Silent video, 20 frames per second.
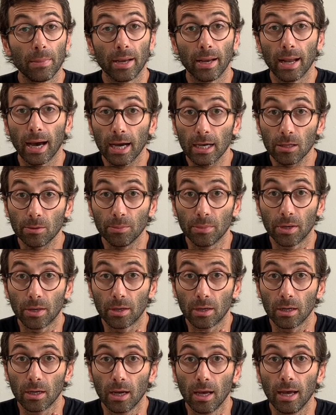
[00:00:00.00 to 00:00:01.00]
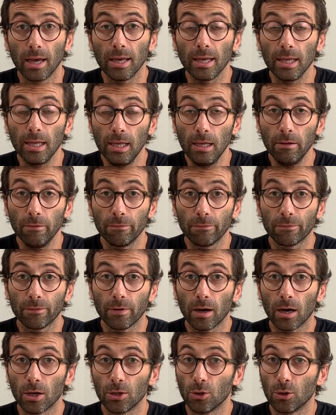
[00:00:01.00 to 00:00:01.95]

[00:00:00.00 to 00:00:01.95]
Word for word: a nightmare if uh,